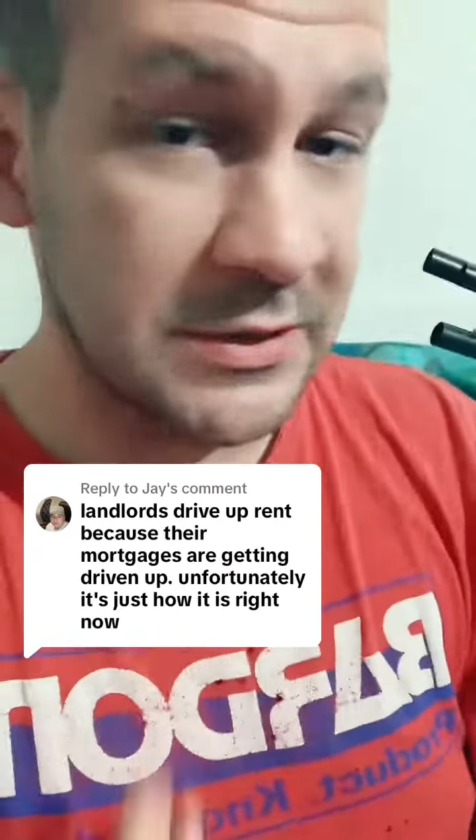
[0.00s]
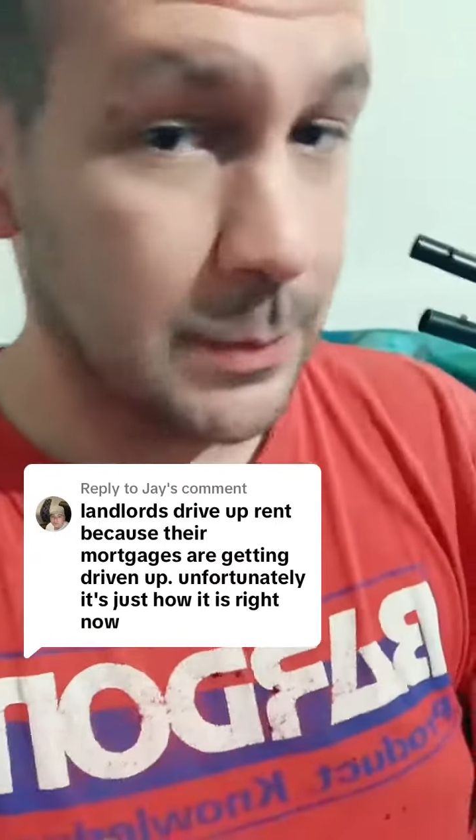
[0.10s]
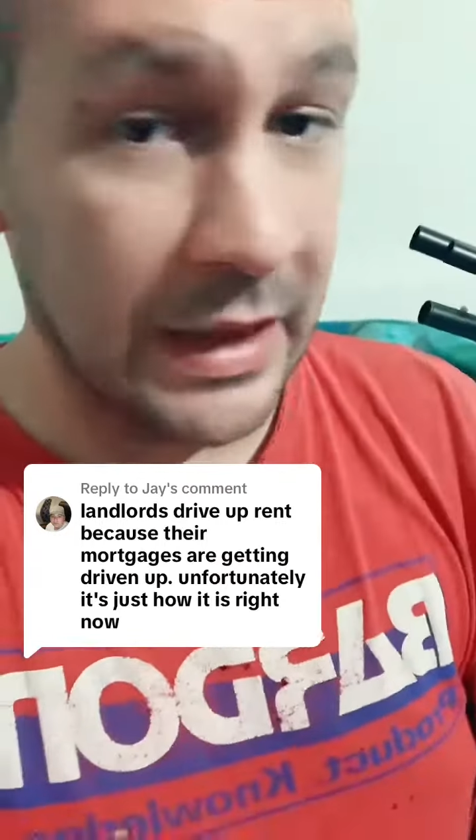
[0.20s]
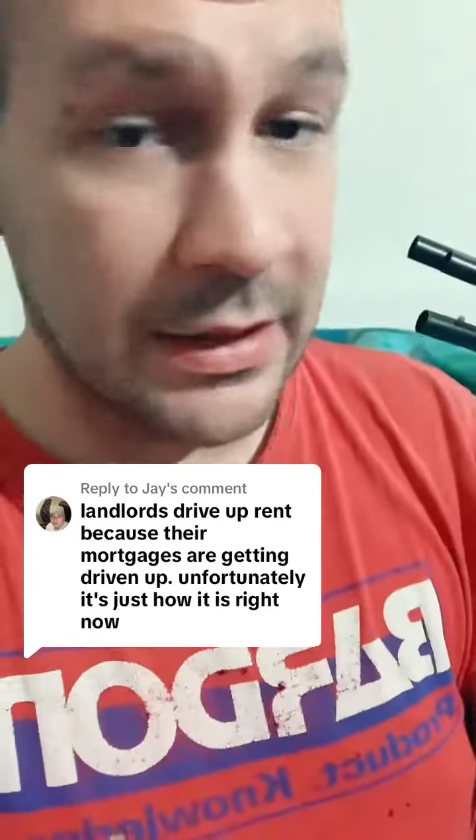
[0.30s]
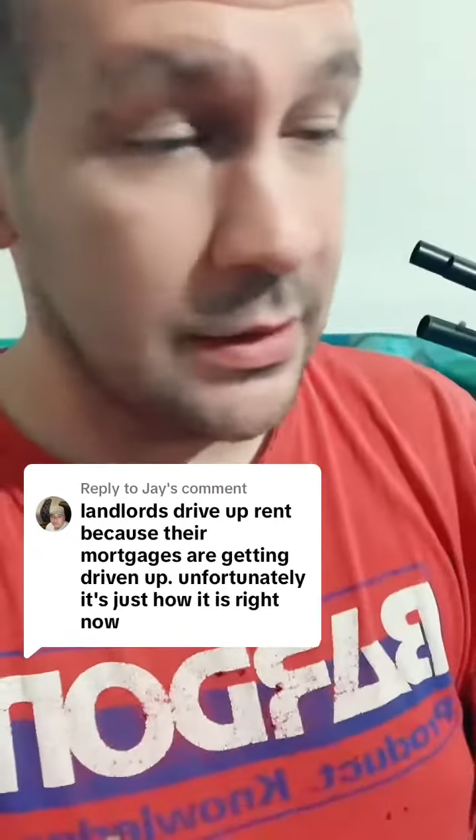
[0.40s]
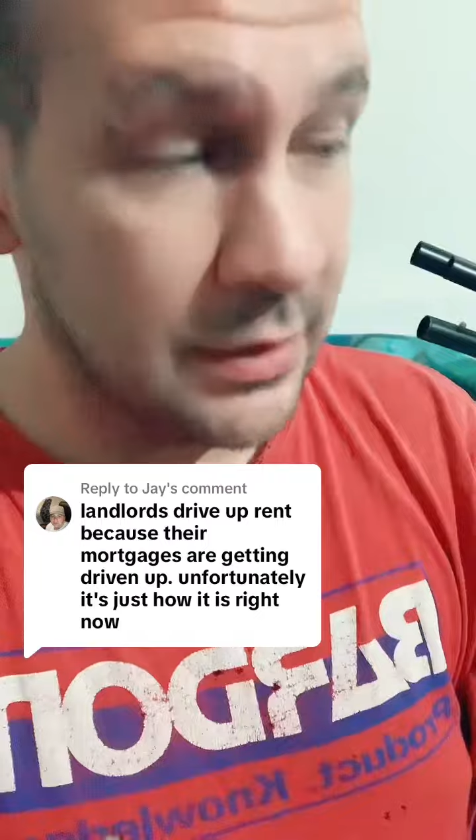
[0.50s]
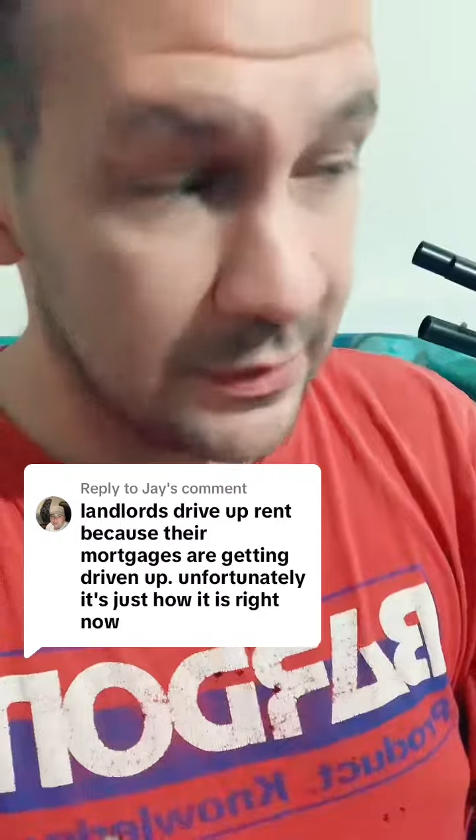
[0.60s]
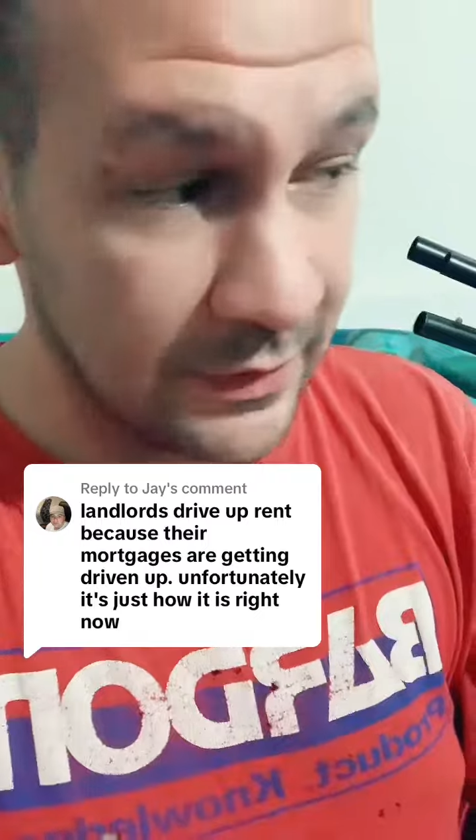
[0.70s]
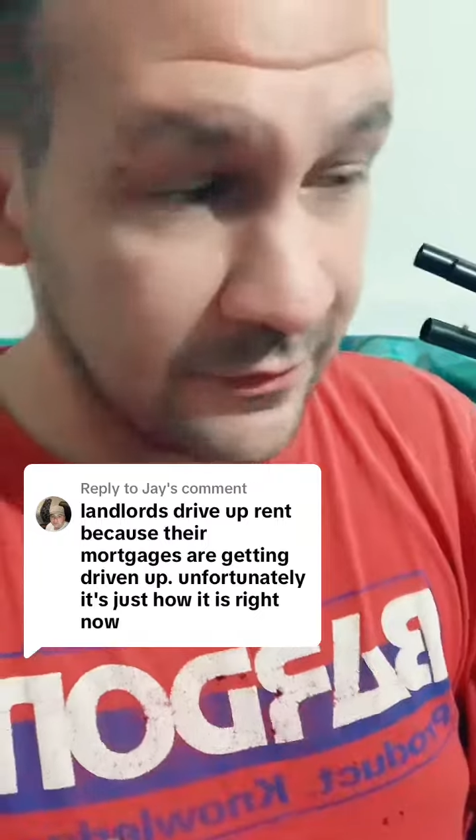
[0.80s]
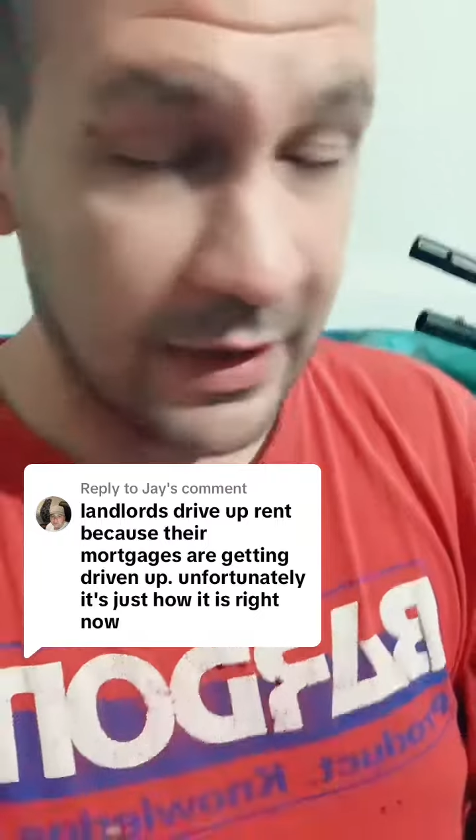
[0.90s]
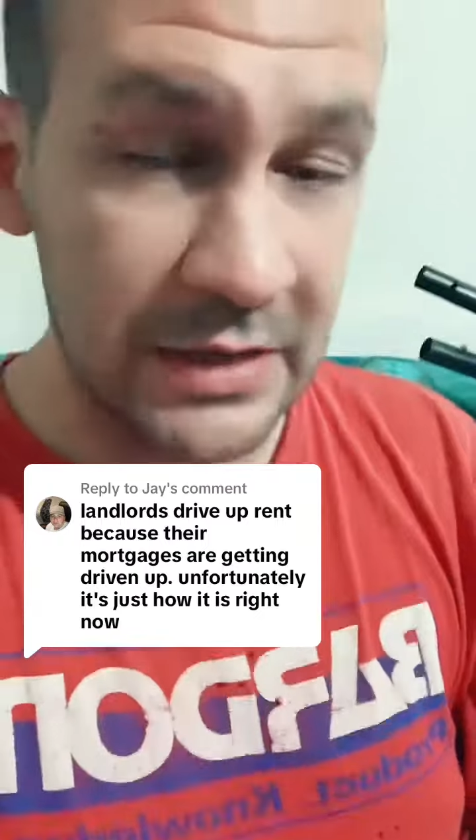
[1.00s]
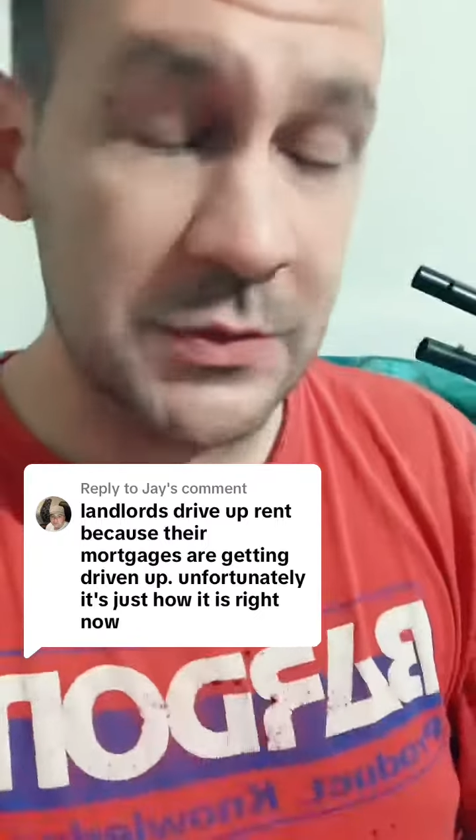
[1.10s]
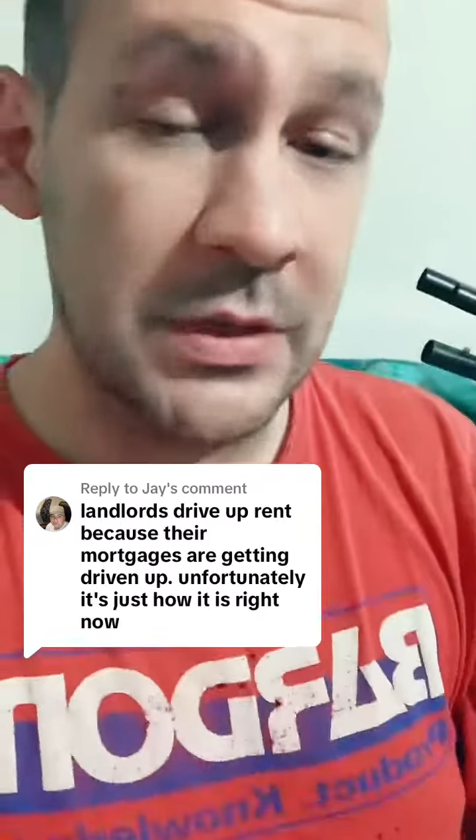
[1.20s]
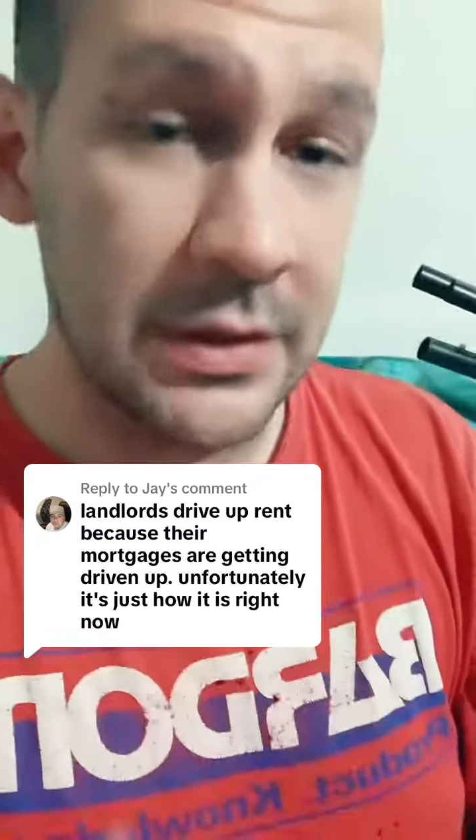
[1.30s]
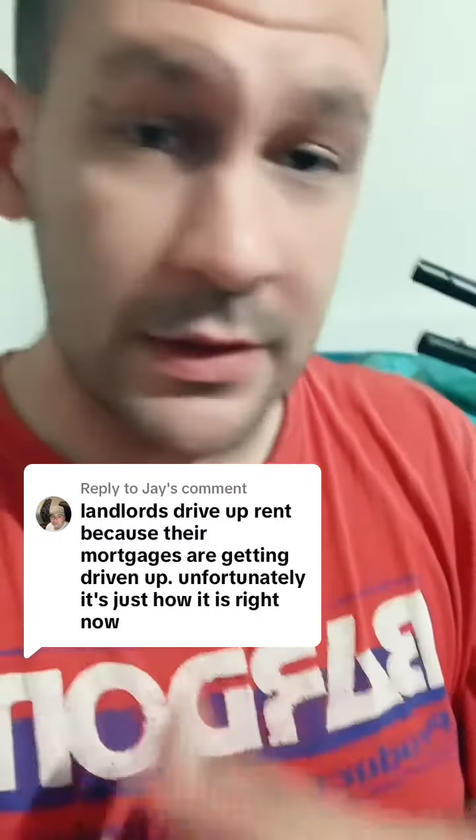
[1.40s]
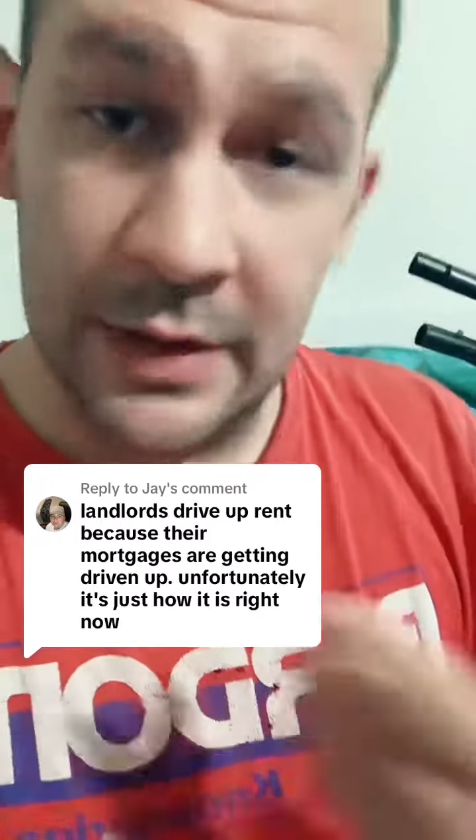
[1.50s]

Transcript: speculative investment.